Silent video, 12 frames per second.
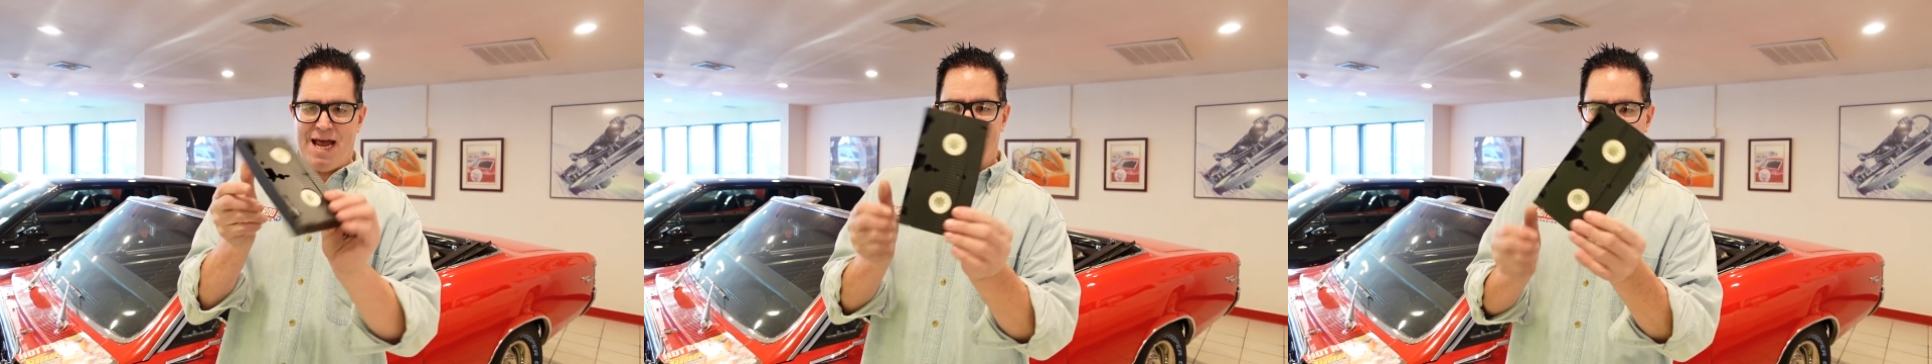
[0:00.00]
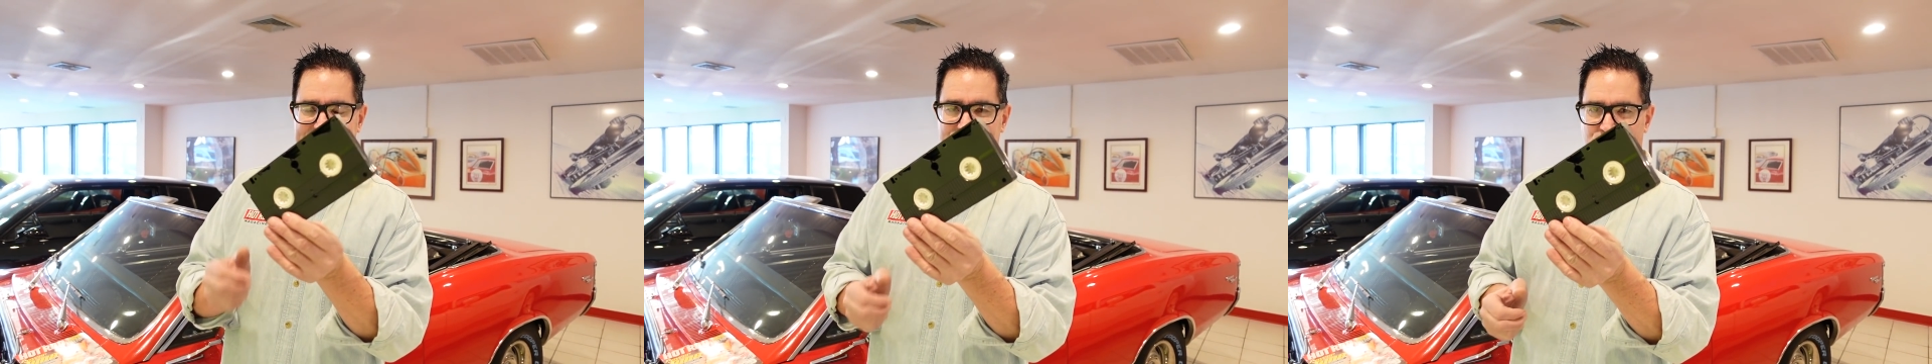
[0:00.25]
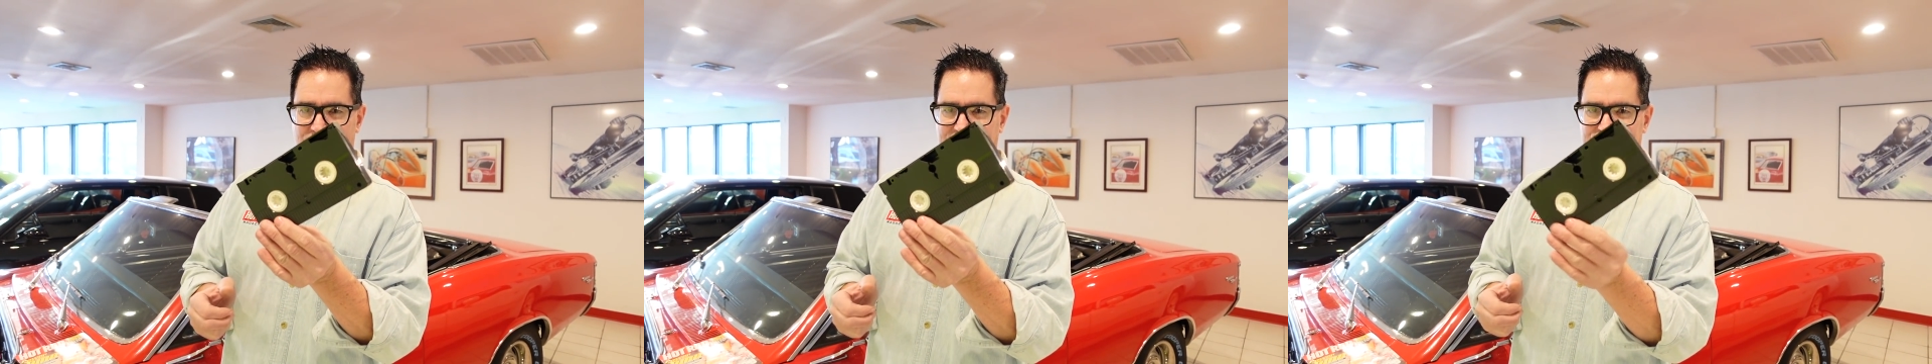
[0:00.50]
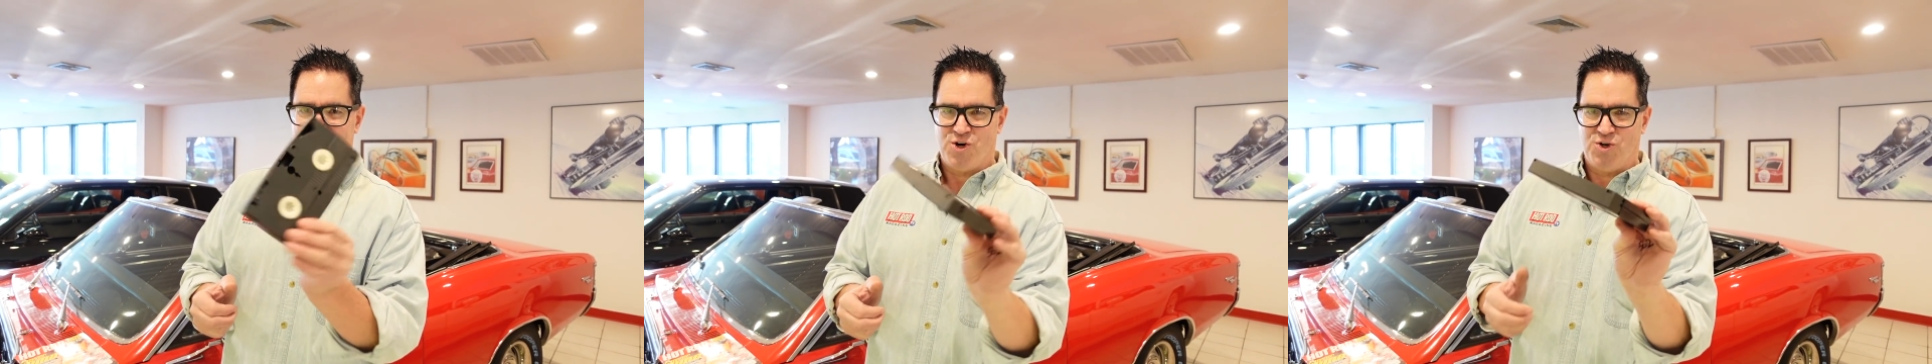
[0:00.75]
after each one
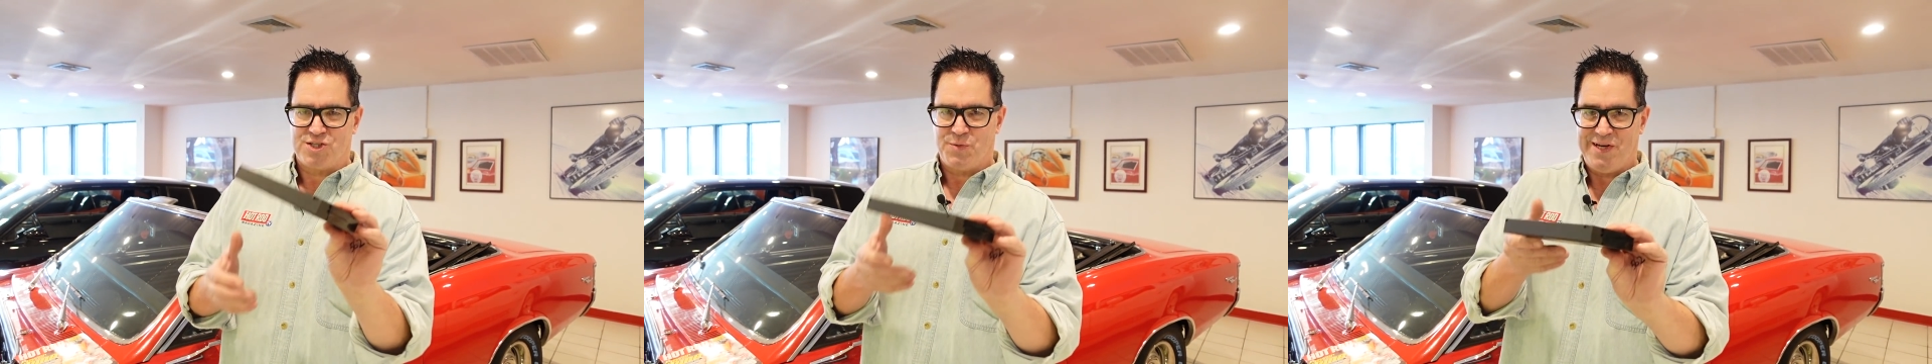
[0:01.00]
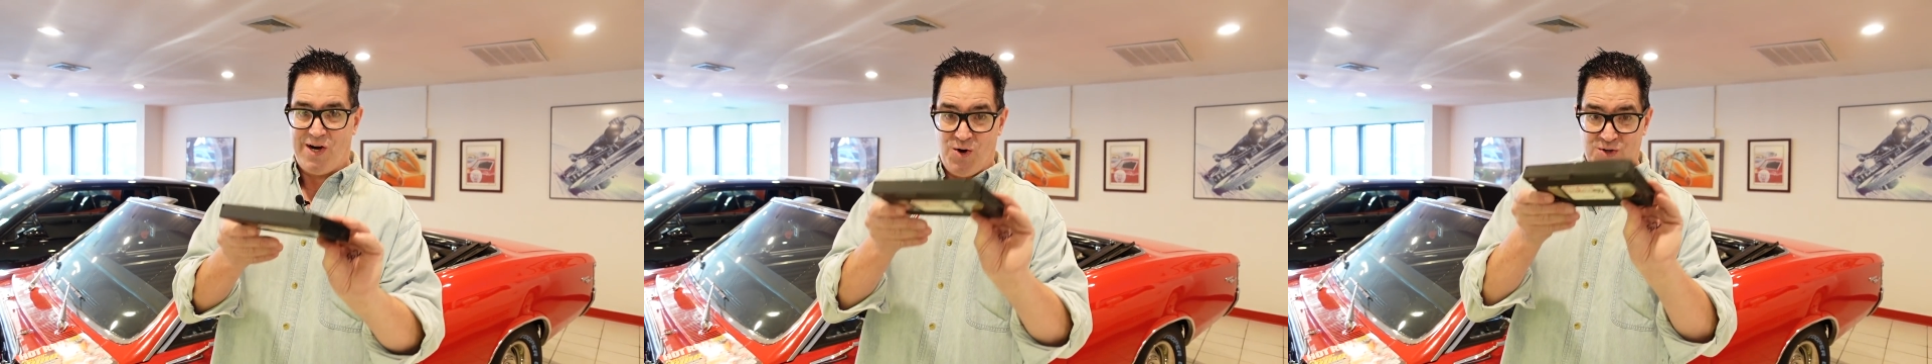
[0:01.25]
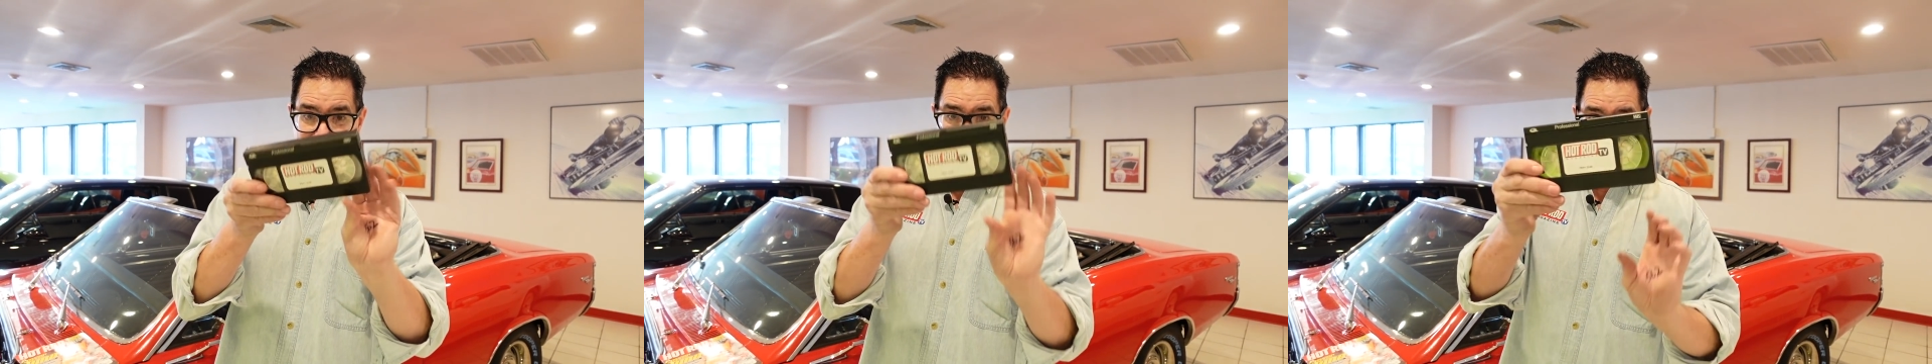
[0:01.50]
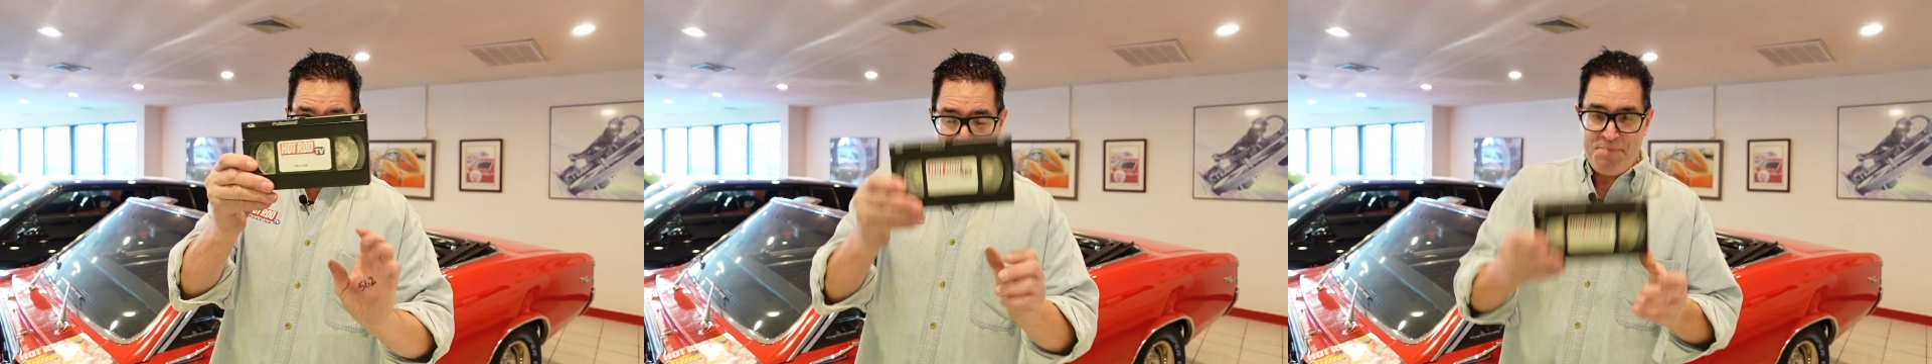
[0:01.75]
of the shows that we
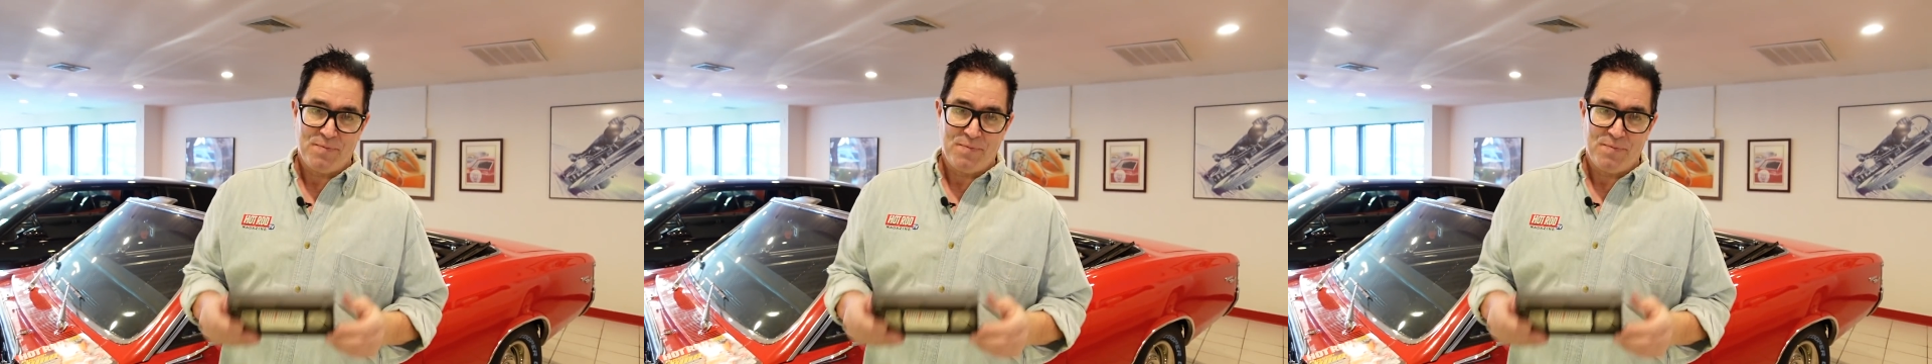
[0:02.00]
hosted.